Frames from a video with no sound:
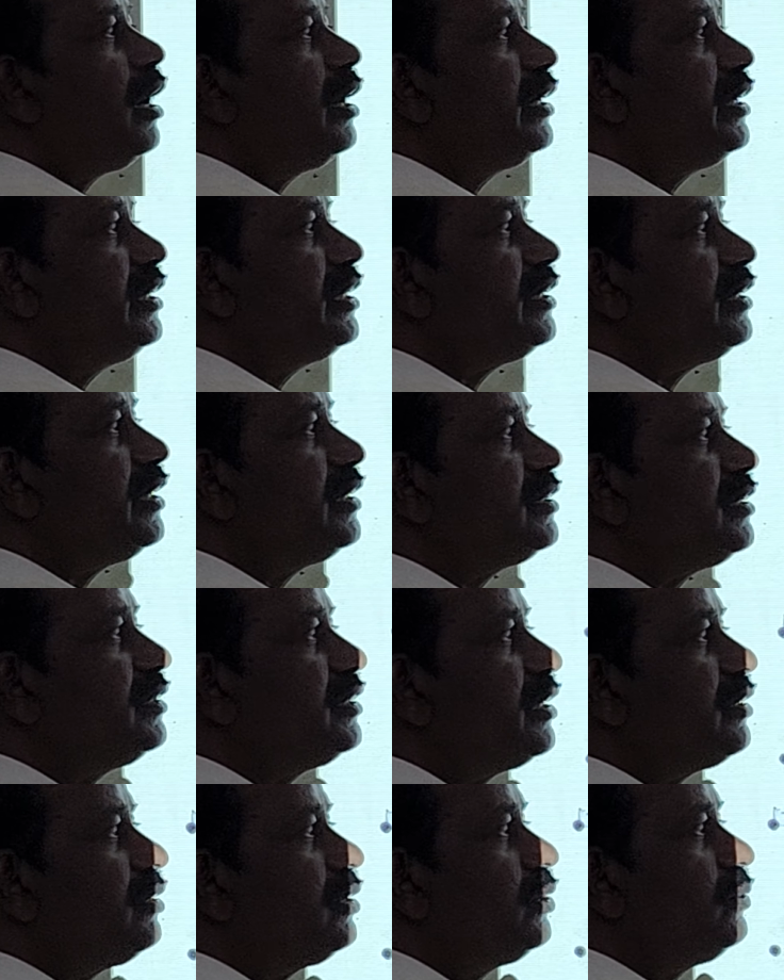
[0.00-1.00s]
On
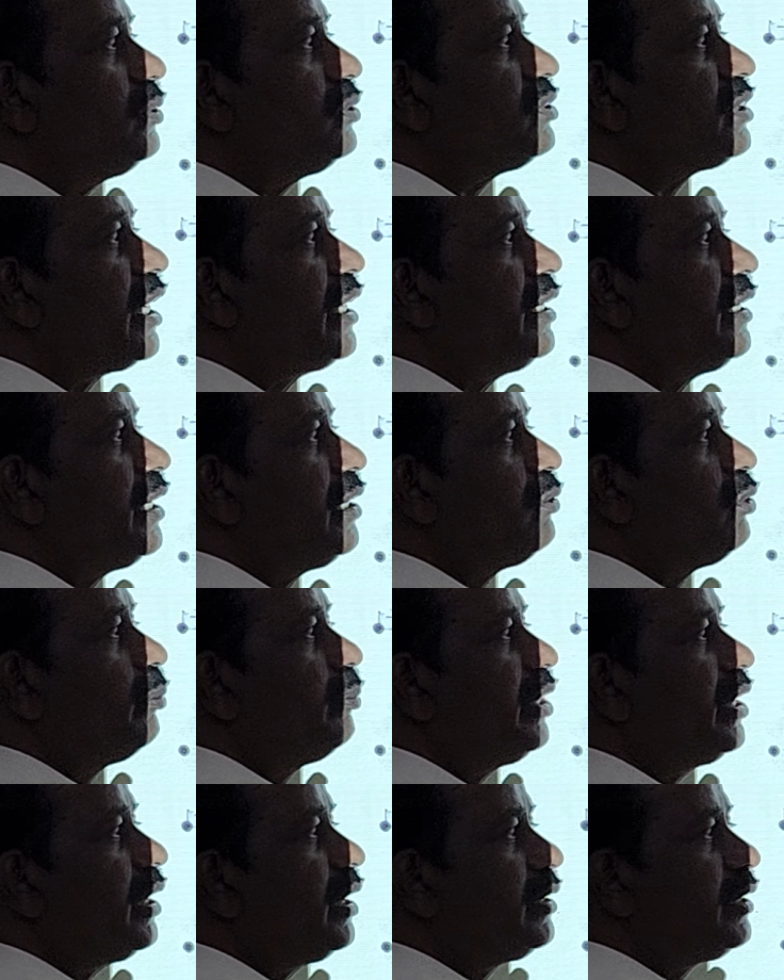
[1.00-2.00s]
integration, that will give you sin n
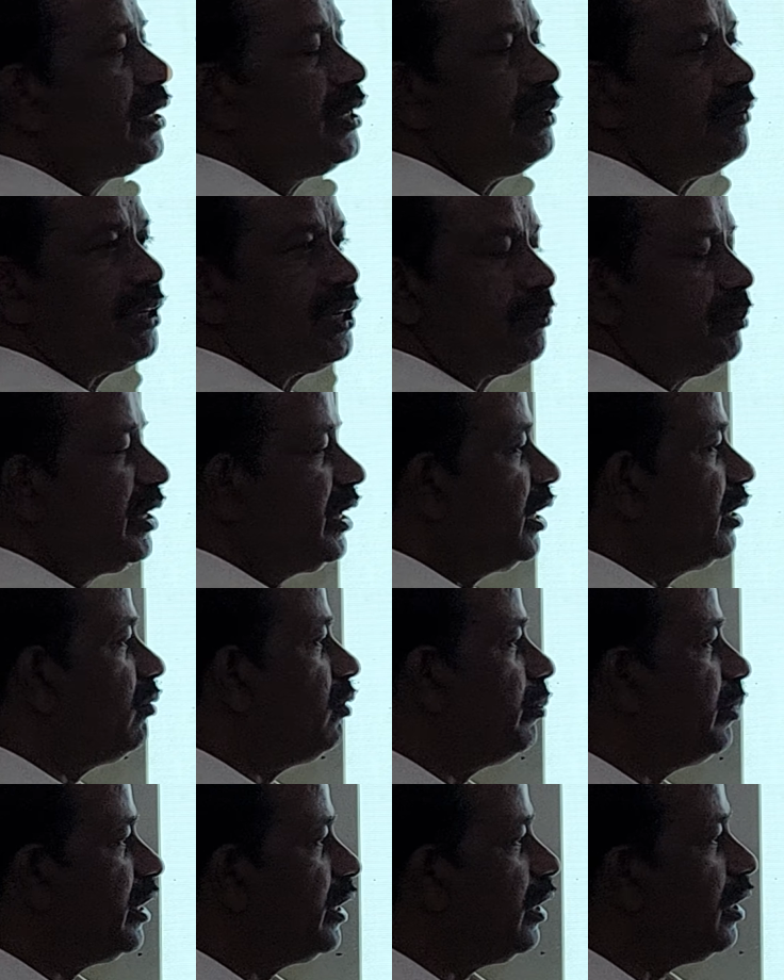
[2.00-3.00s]
omega t divided by
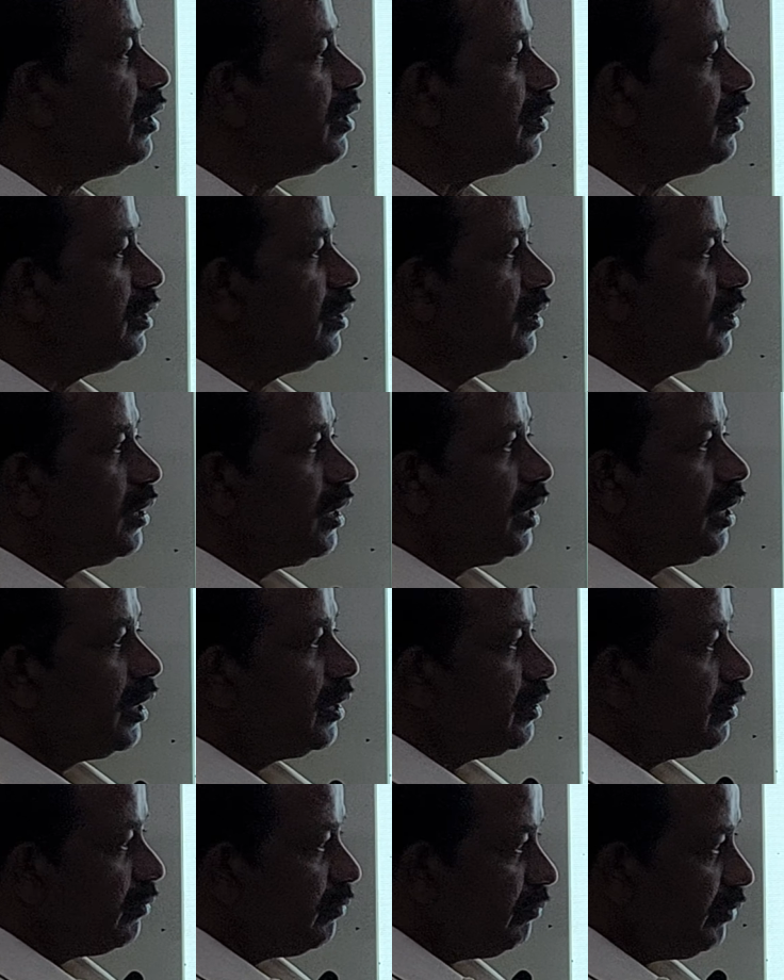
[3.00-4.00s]
n omega,
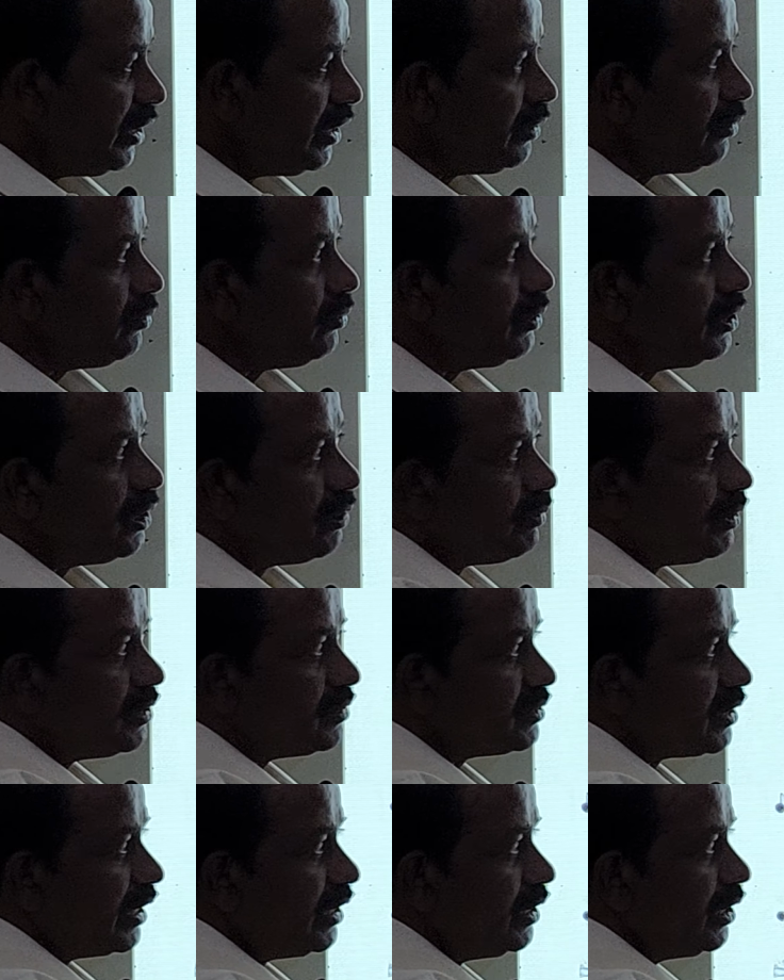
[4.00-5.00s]
and v2
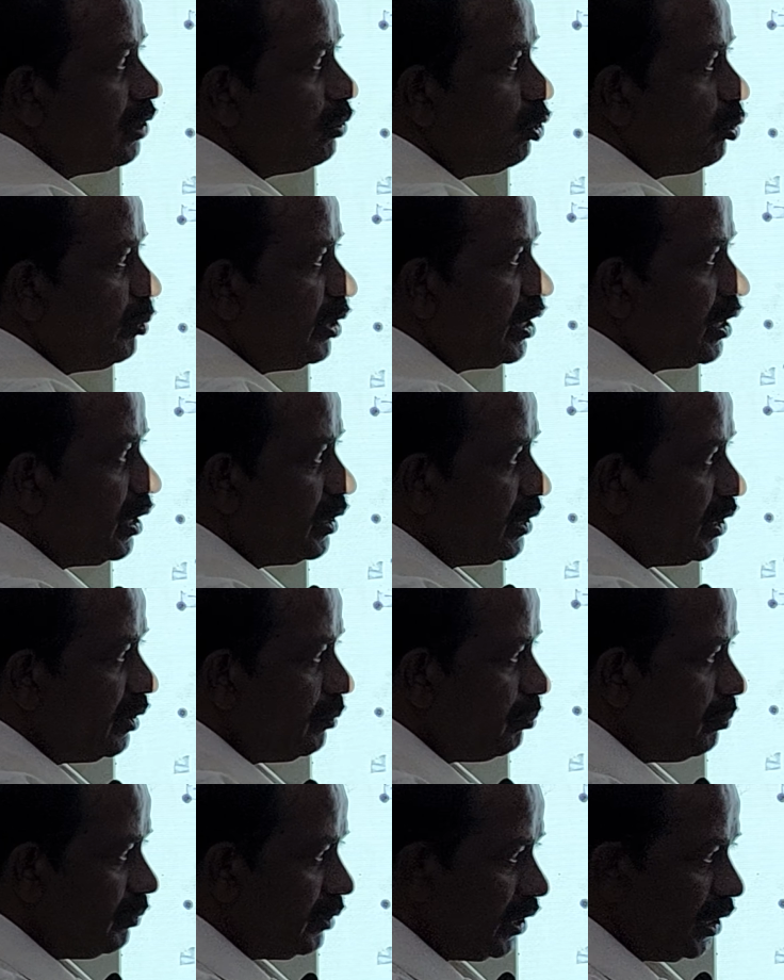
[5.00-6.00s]
equals sin n omega t
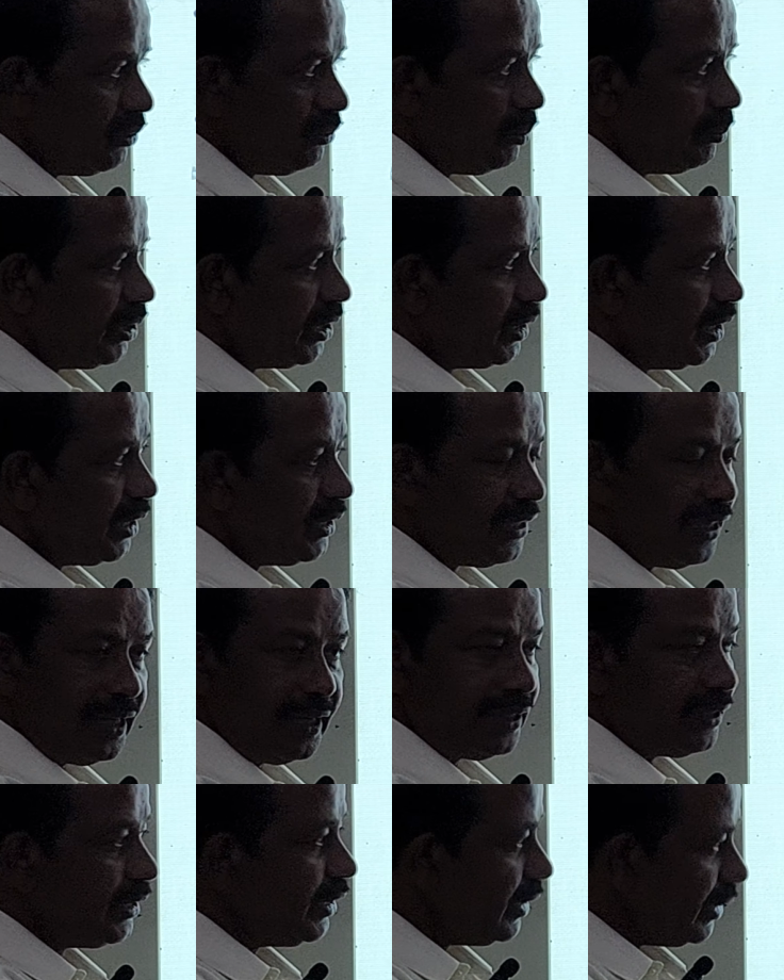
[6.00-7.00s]
n omega
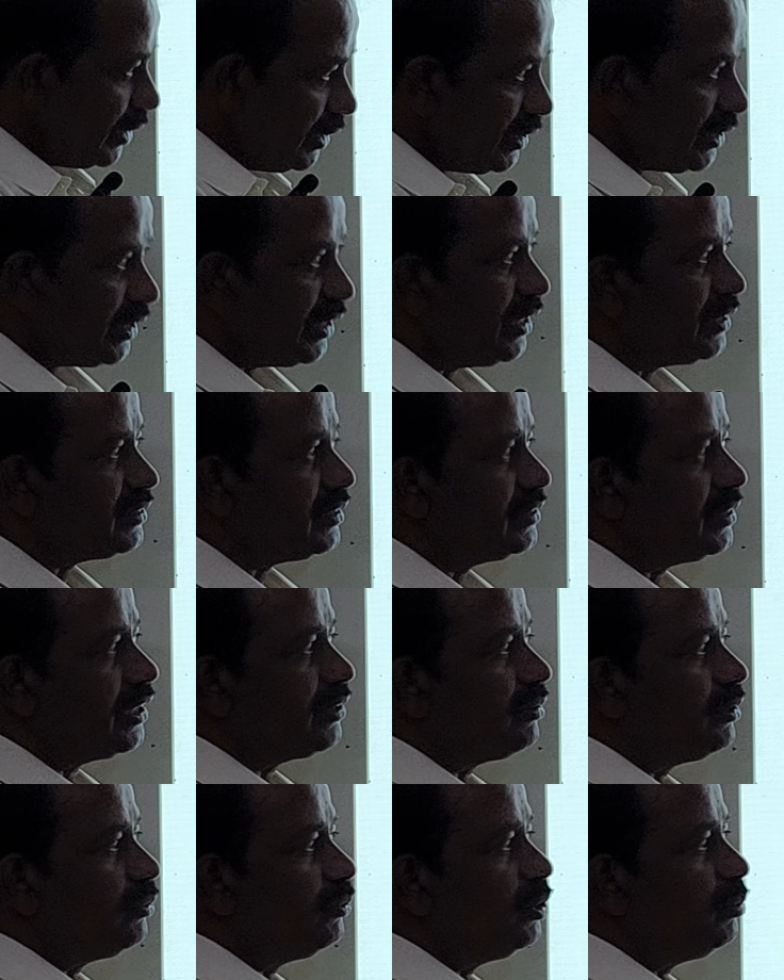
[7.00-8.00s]
dt integration.
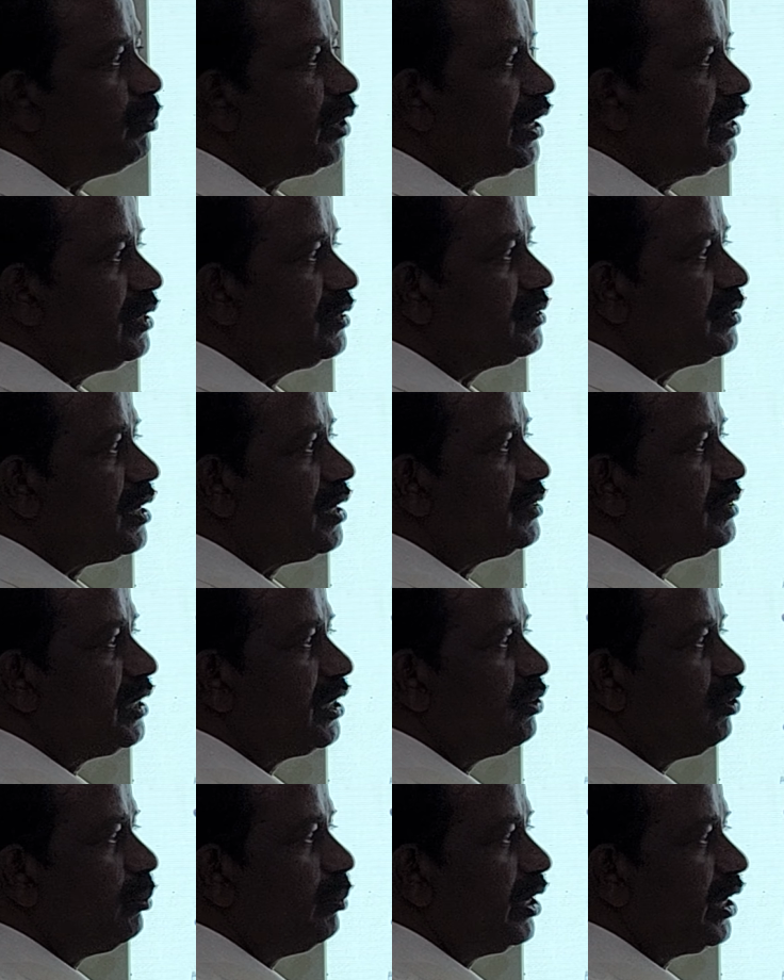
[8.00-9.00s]
That will give you minus cos
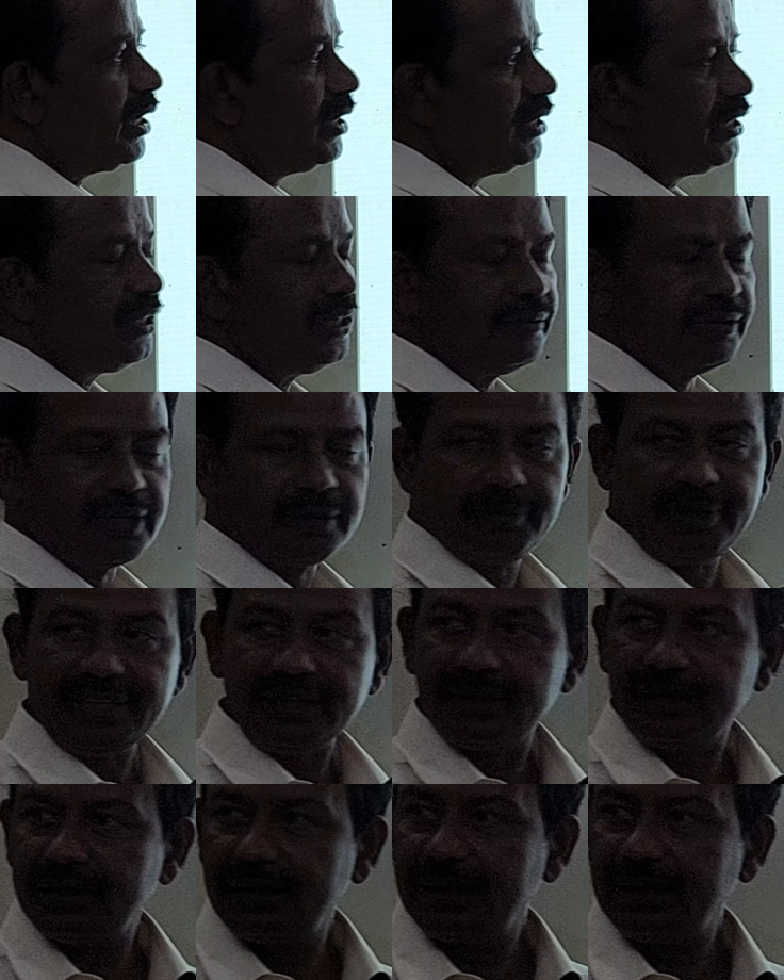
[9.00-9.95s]
n omega t divided by